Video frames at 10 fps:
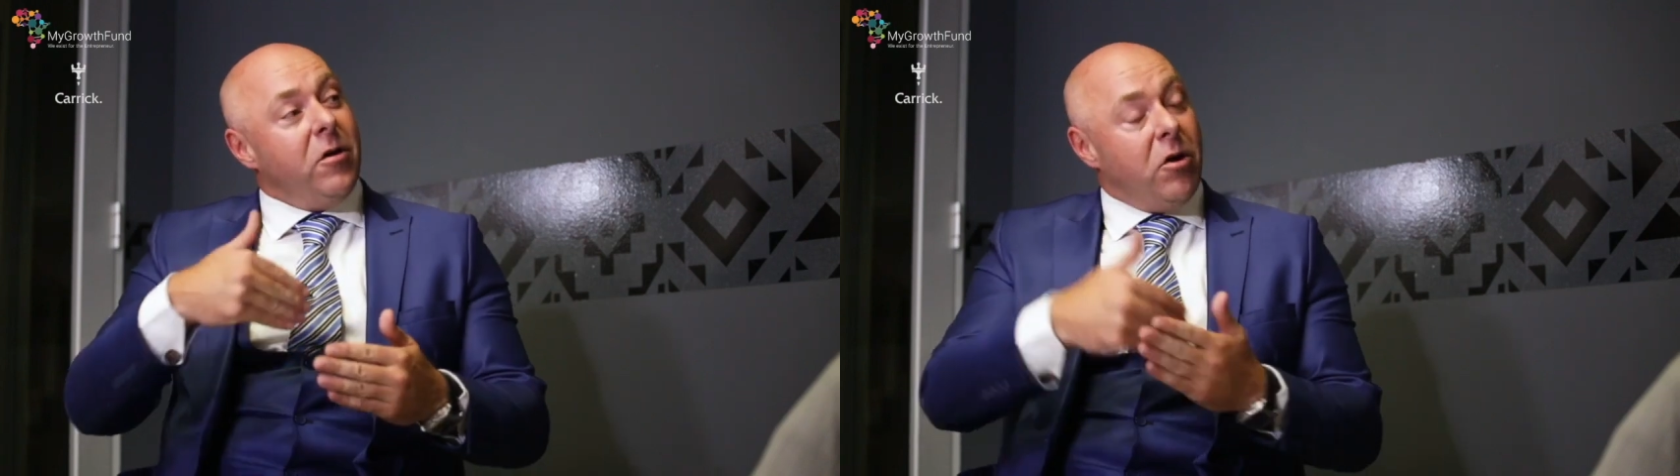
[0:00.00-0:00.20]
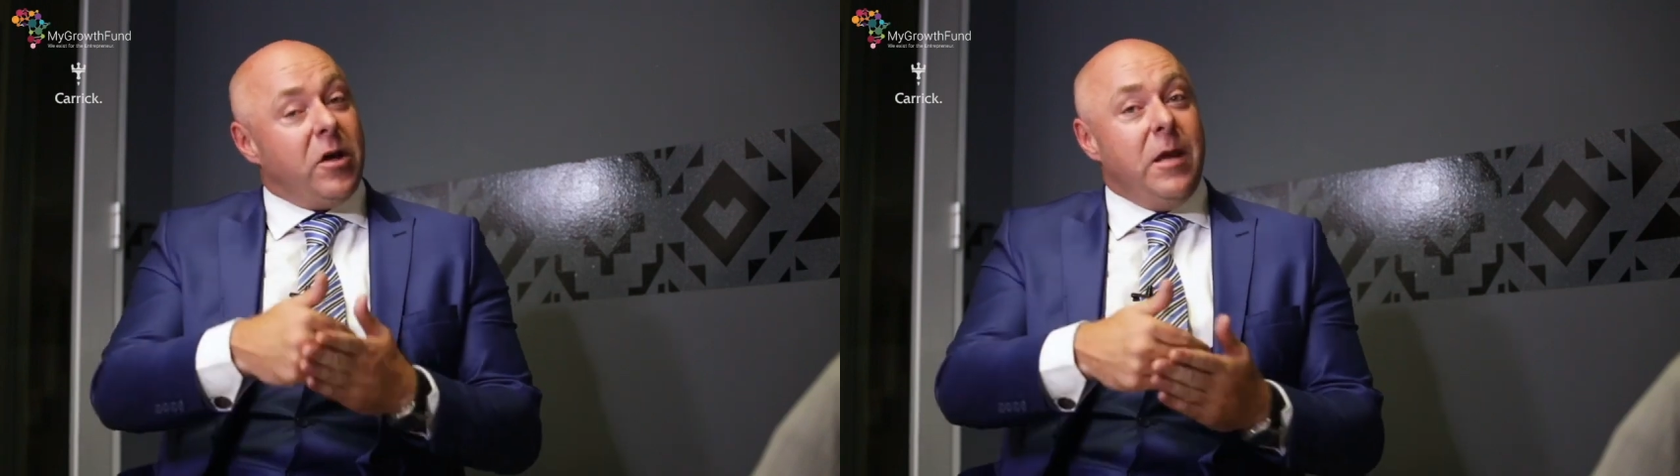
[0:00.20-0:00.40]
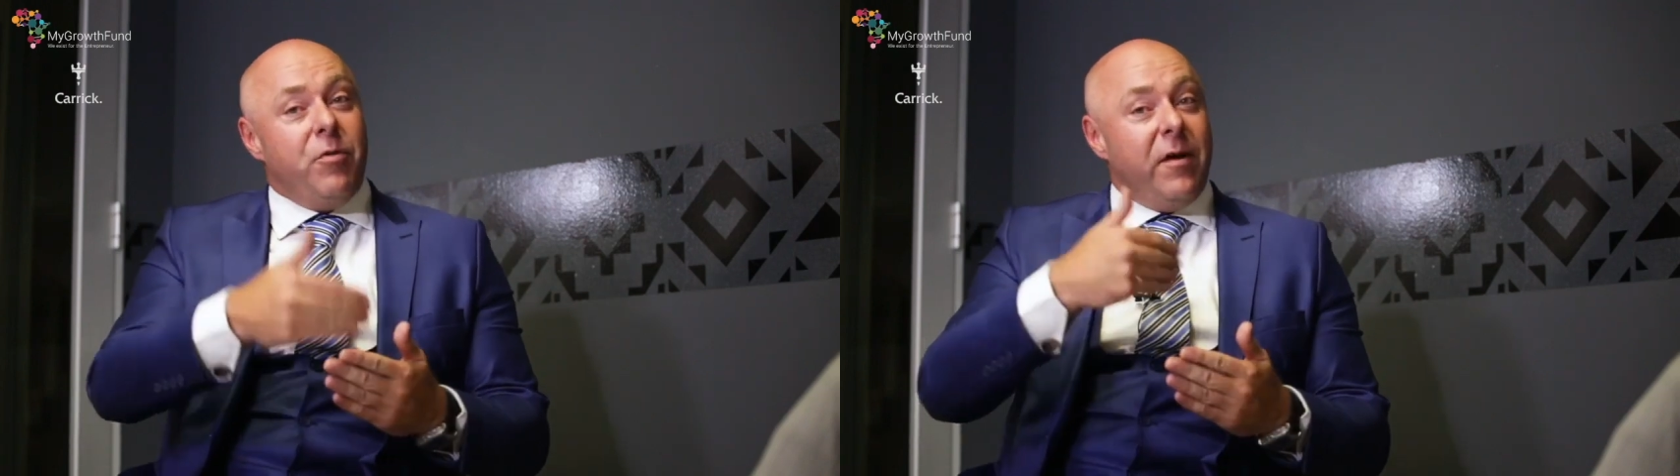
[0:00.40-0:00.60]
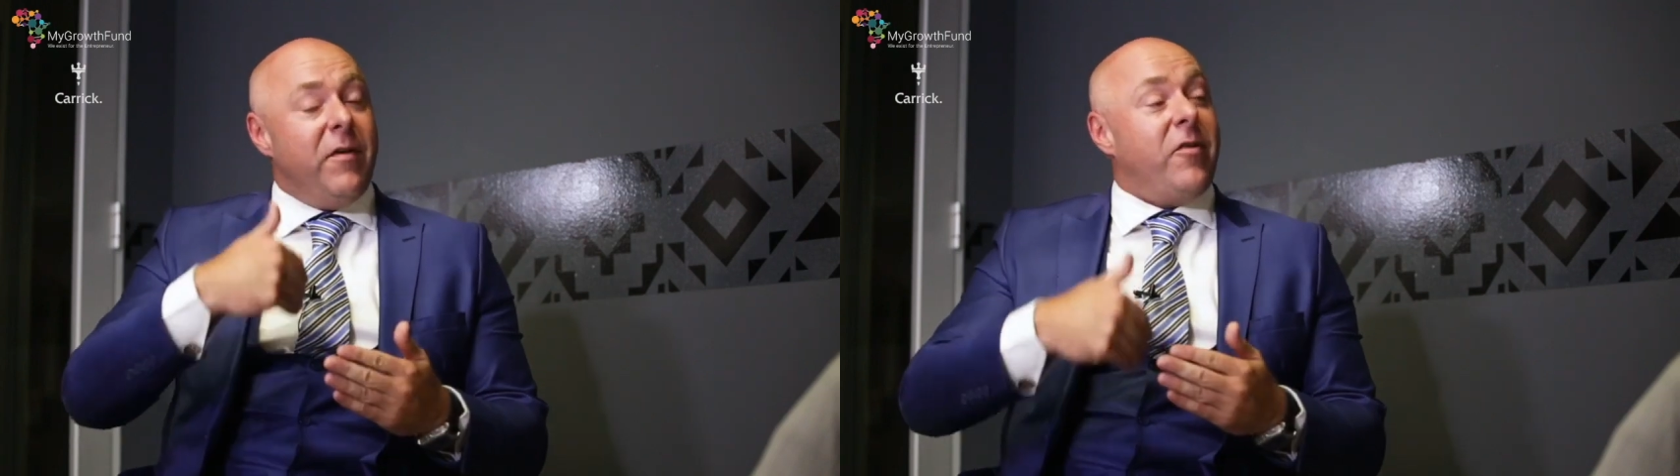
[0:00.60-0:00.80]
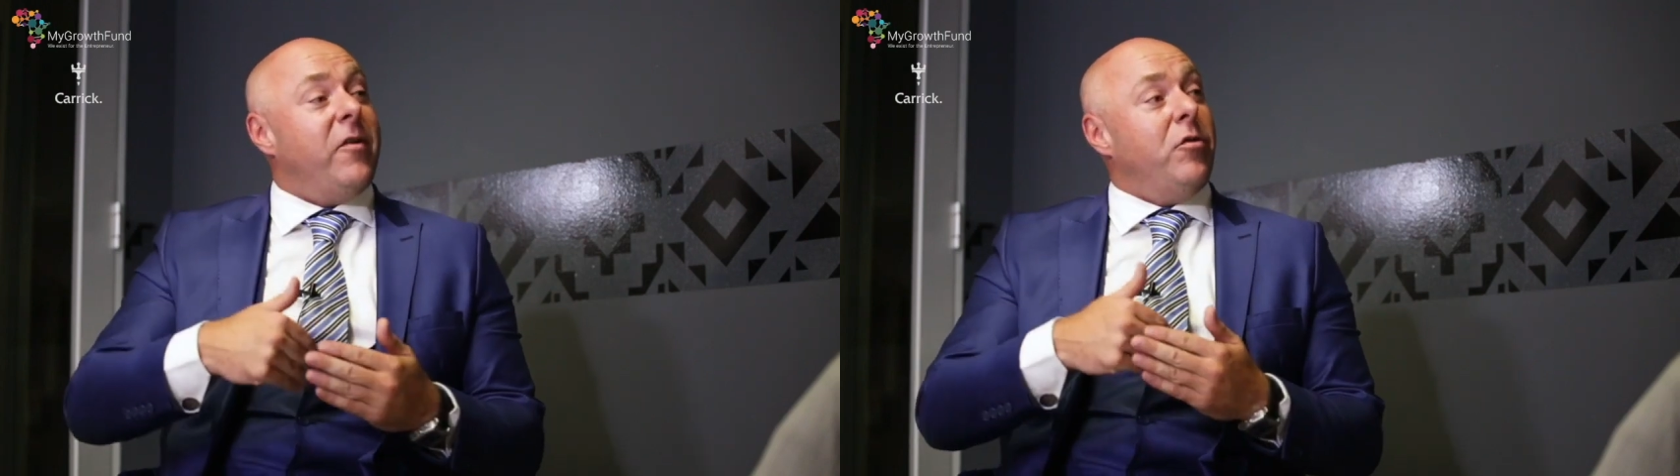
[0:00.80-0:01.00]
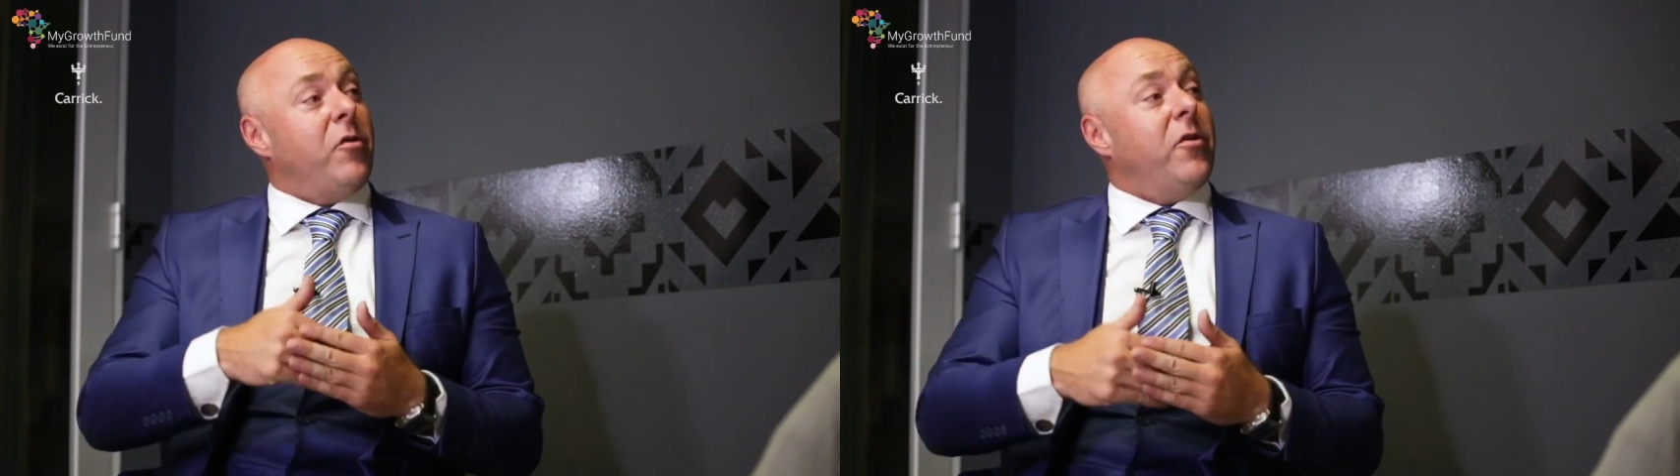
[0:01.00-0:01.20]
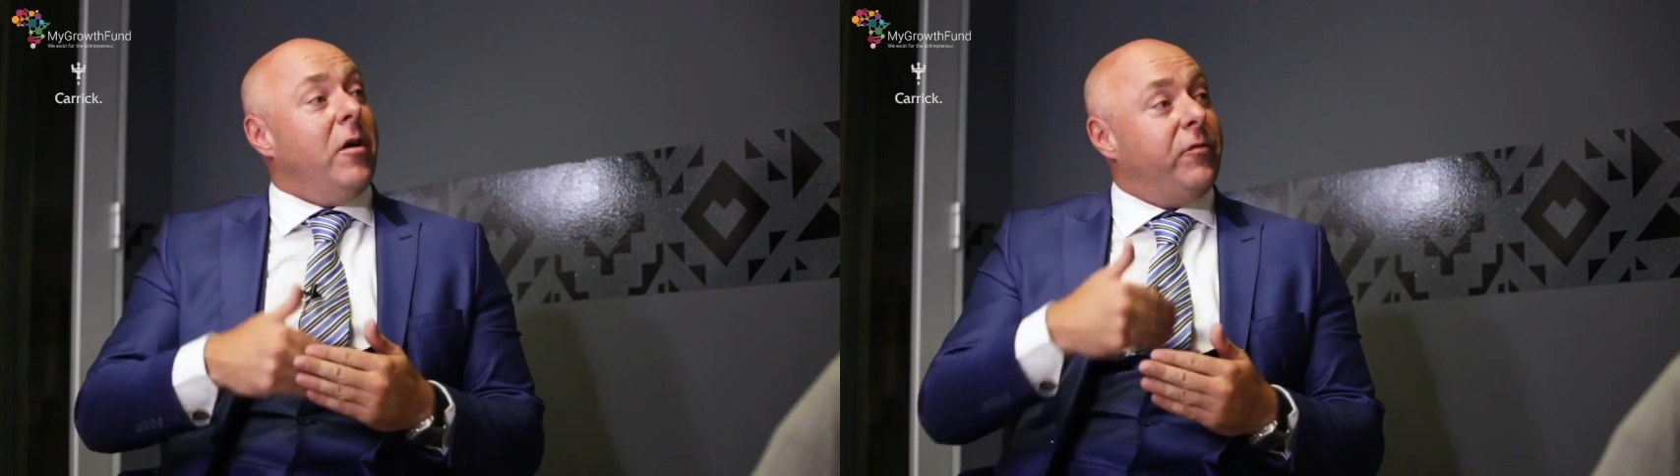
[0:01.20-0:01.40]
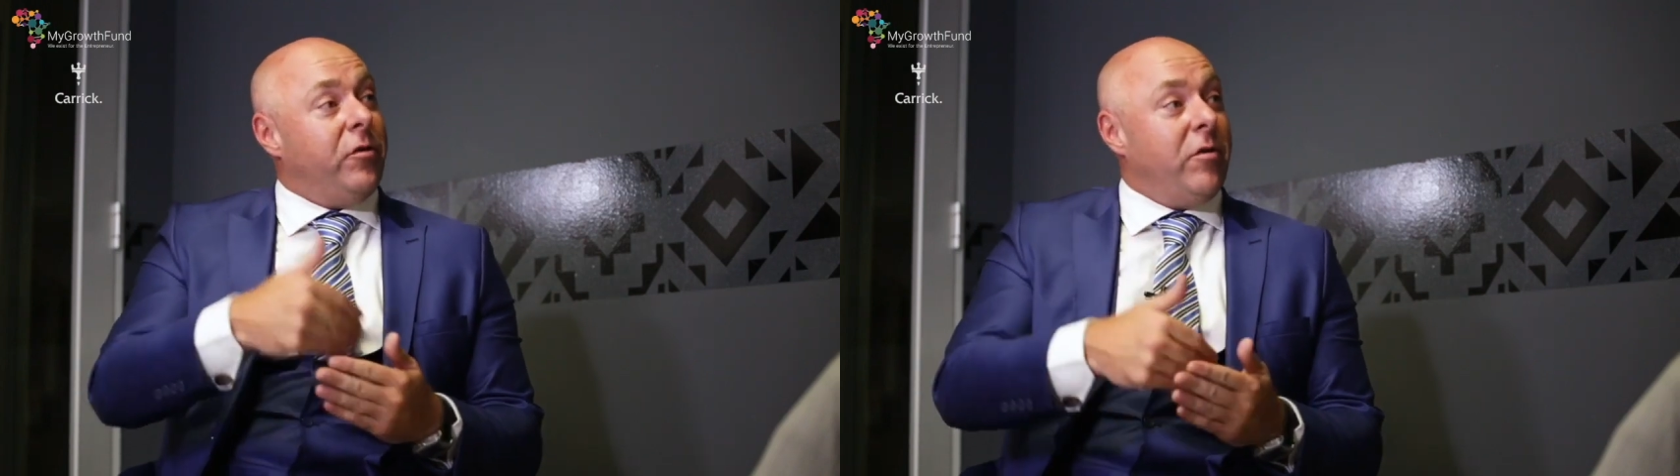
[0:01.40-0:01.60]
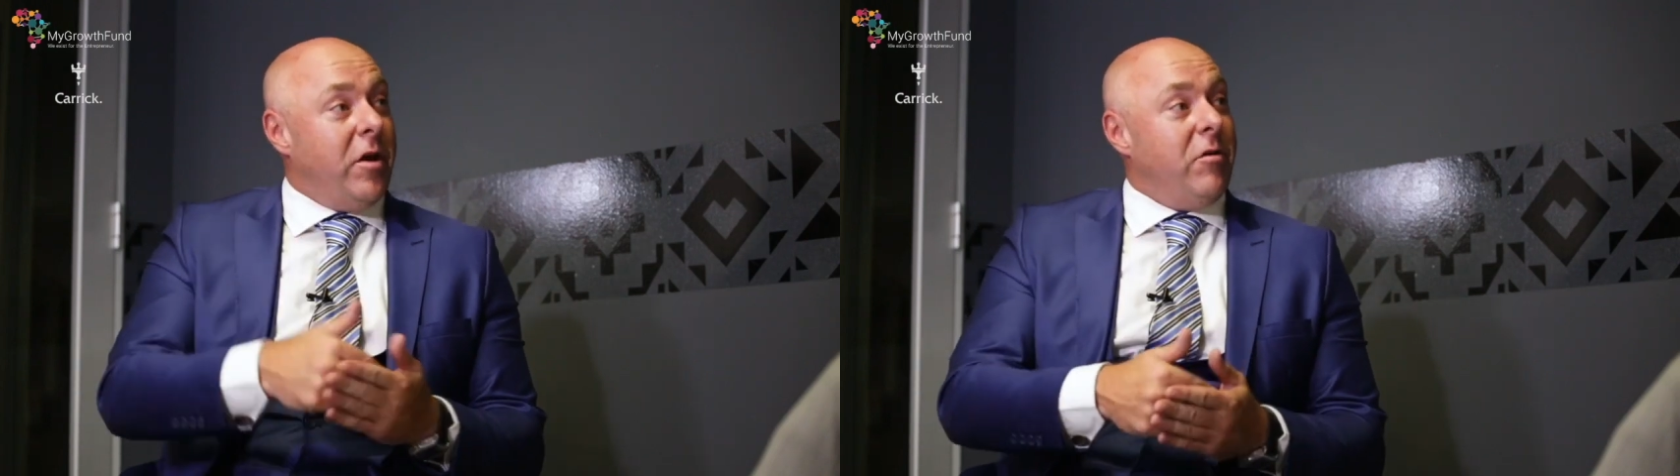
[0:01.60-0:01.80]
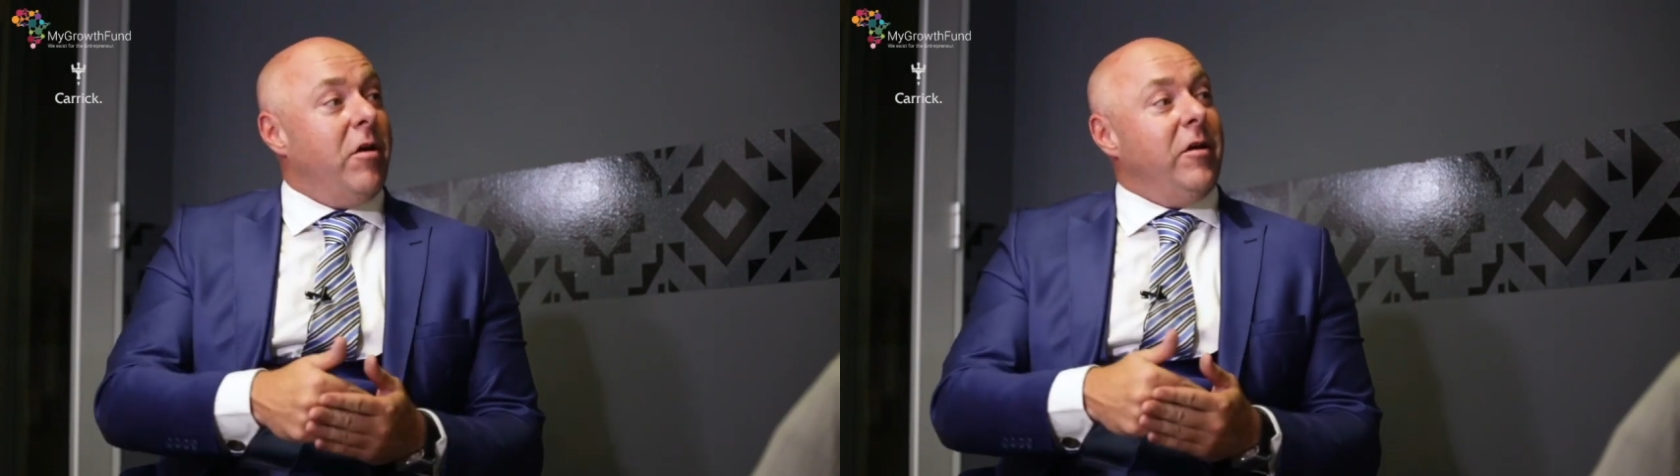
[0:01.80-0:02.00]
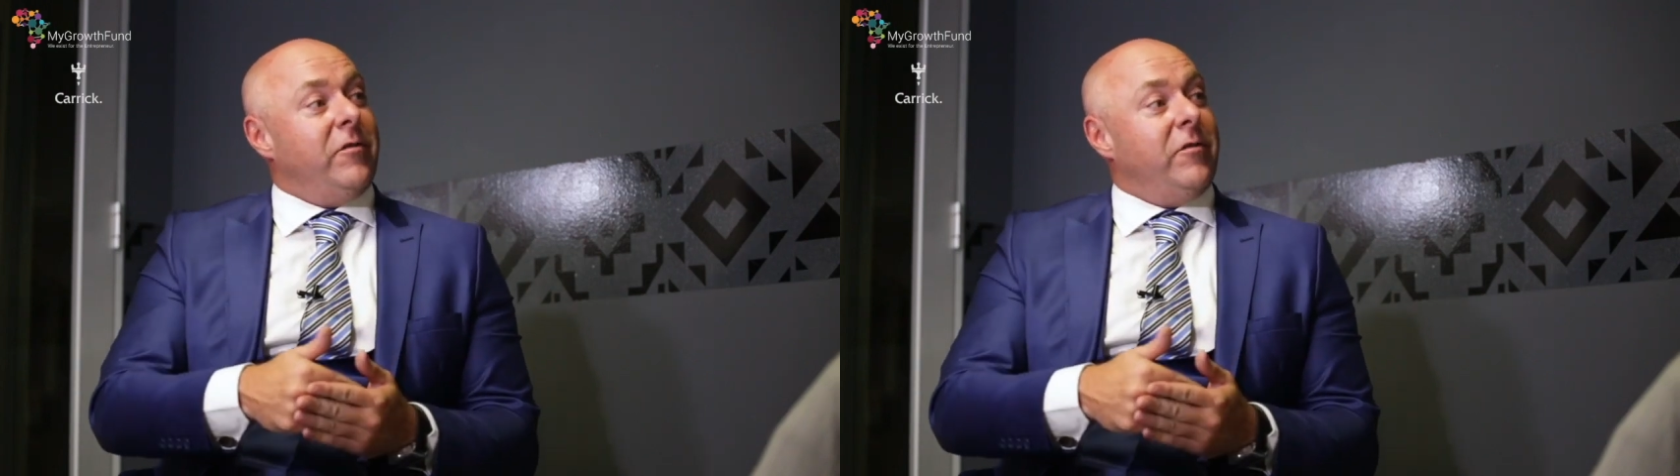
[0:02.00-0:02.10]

Got to keep reinvesting in yourself to growing your own